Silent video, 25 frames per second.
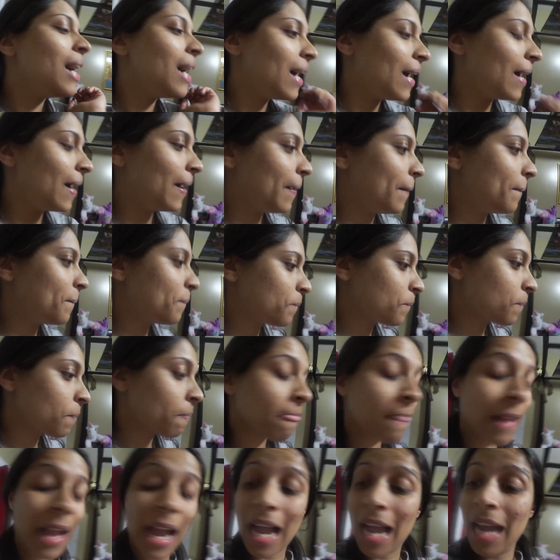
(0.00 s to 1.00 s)
um,
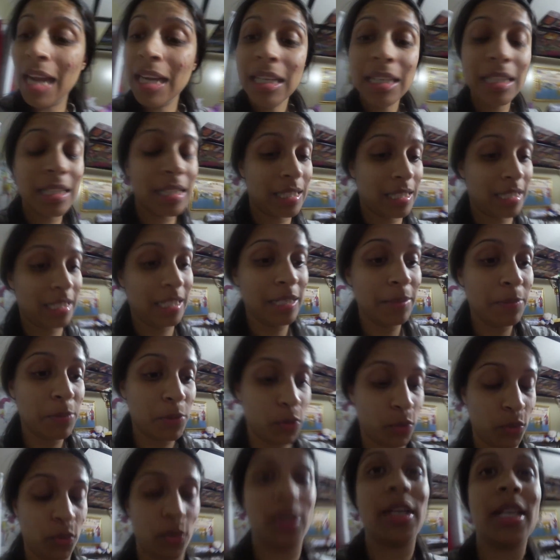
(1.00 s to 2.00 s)
I need to sleep
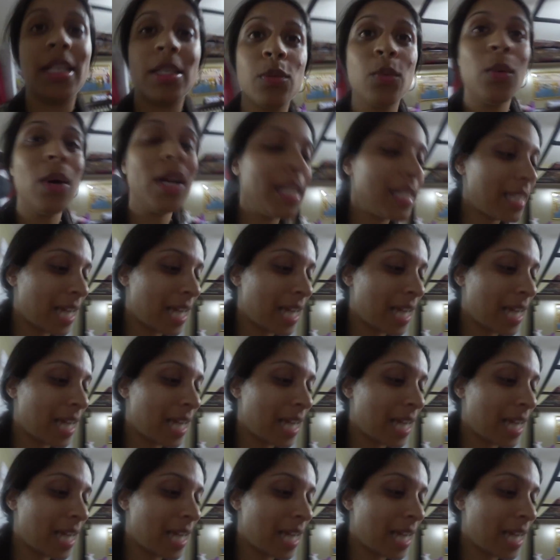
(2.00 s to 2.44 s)
soon, because what